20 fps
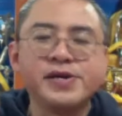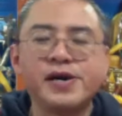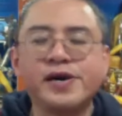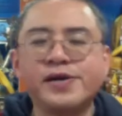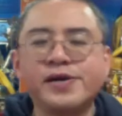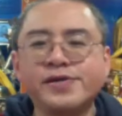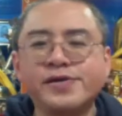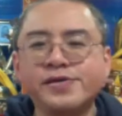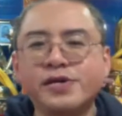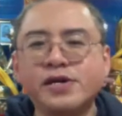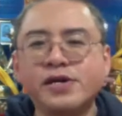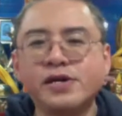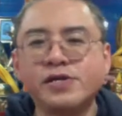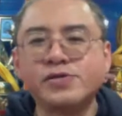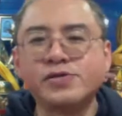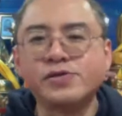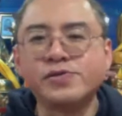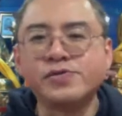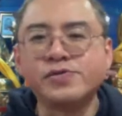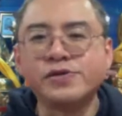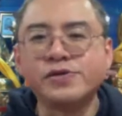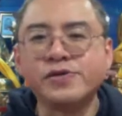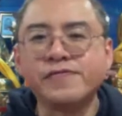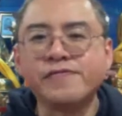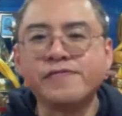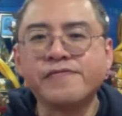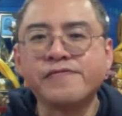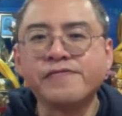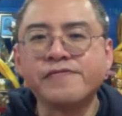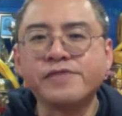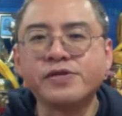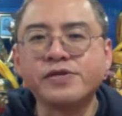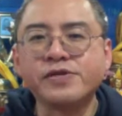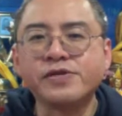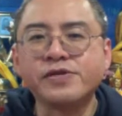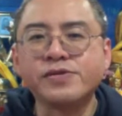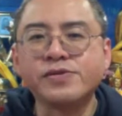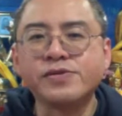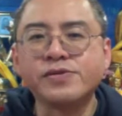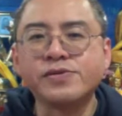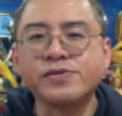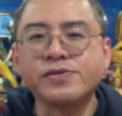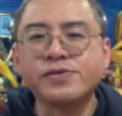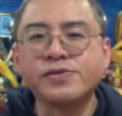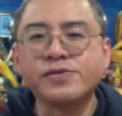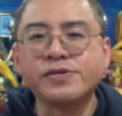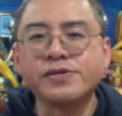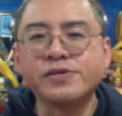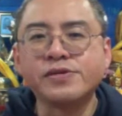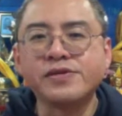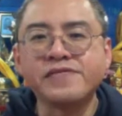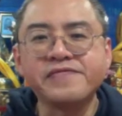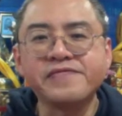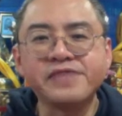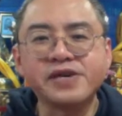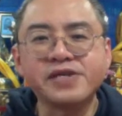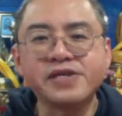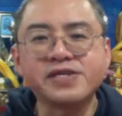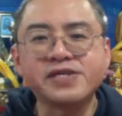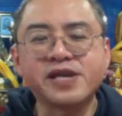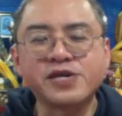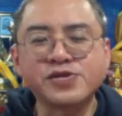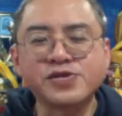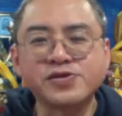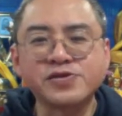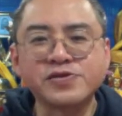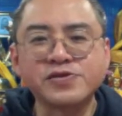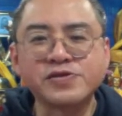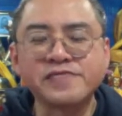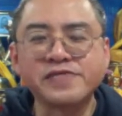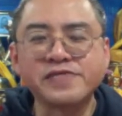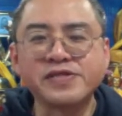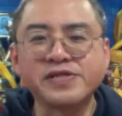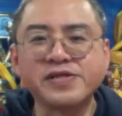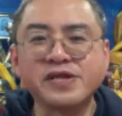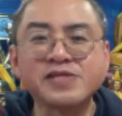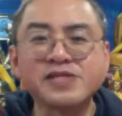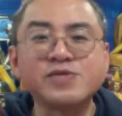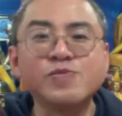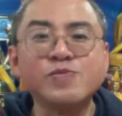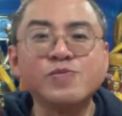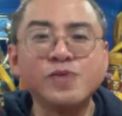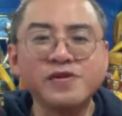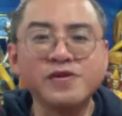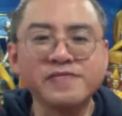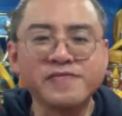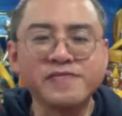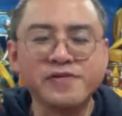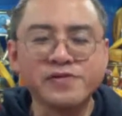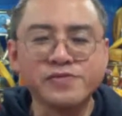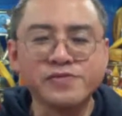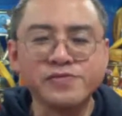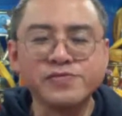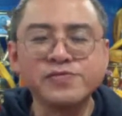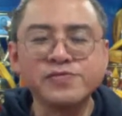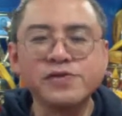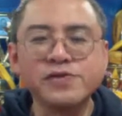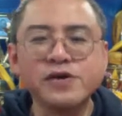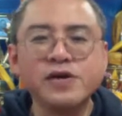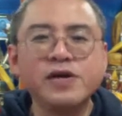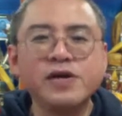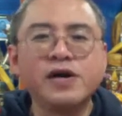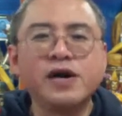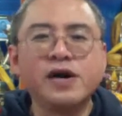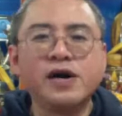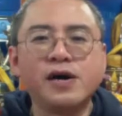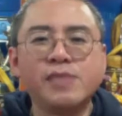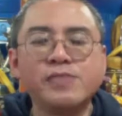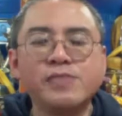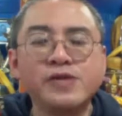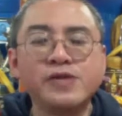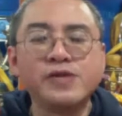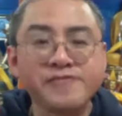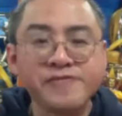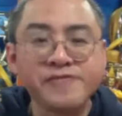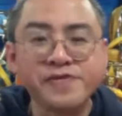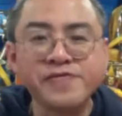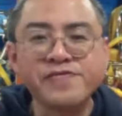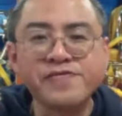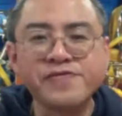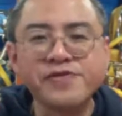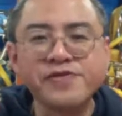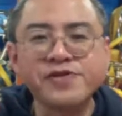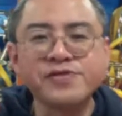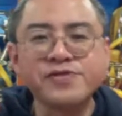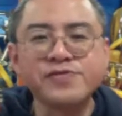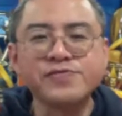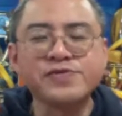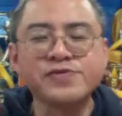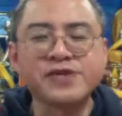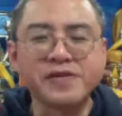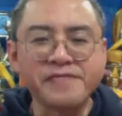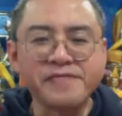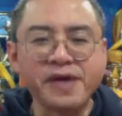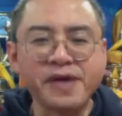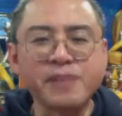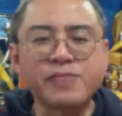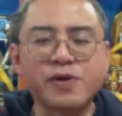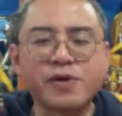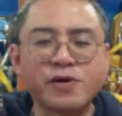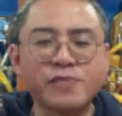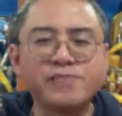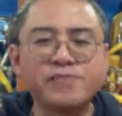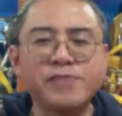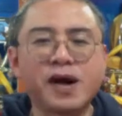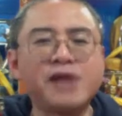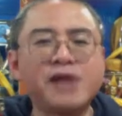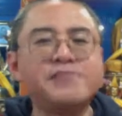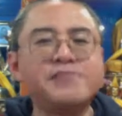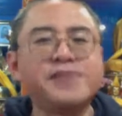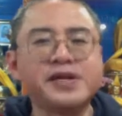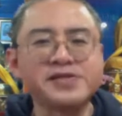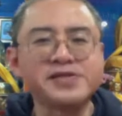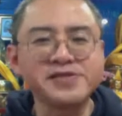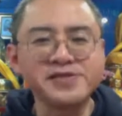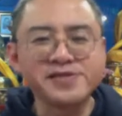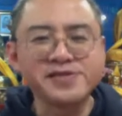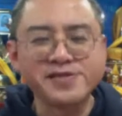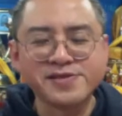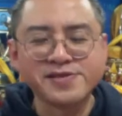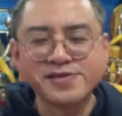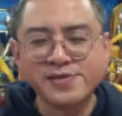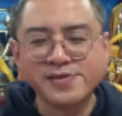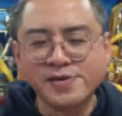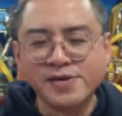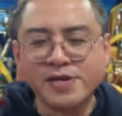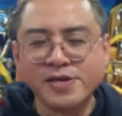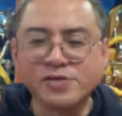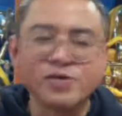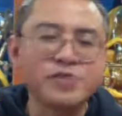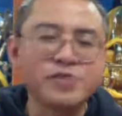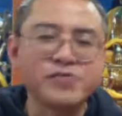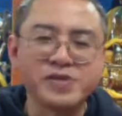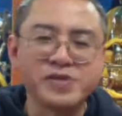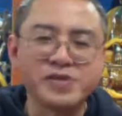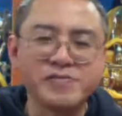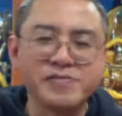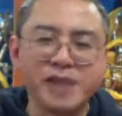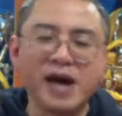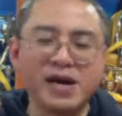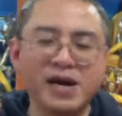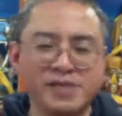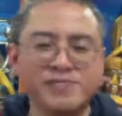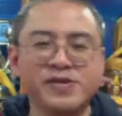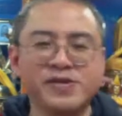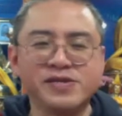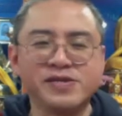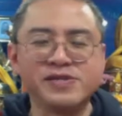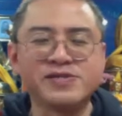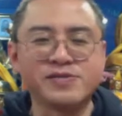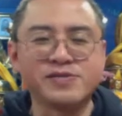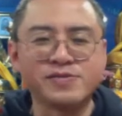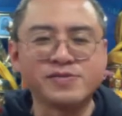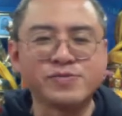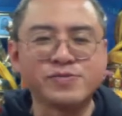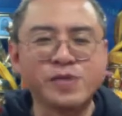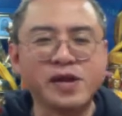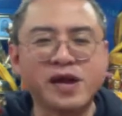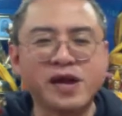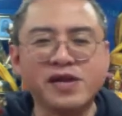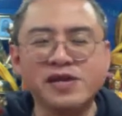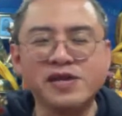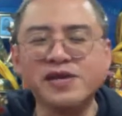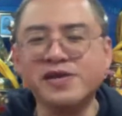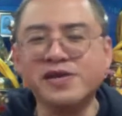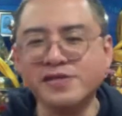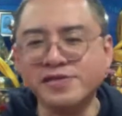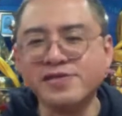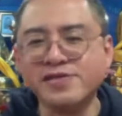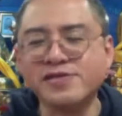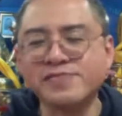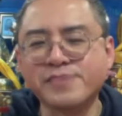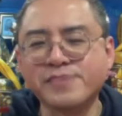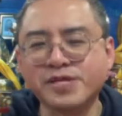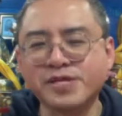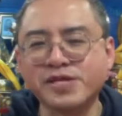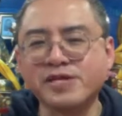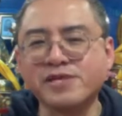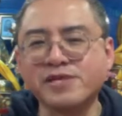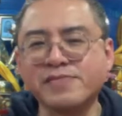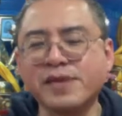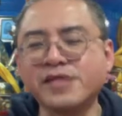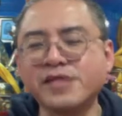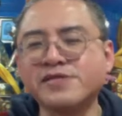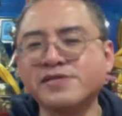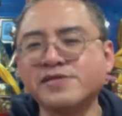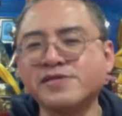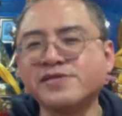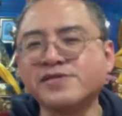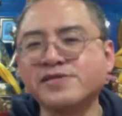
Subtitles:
And so if in this evening session, if it doesn't work for you, please feel free to give up on my method. It's not really mine, but it's what I learned, this particular method.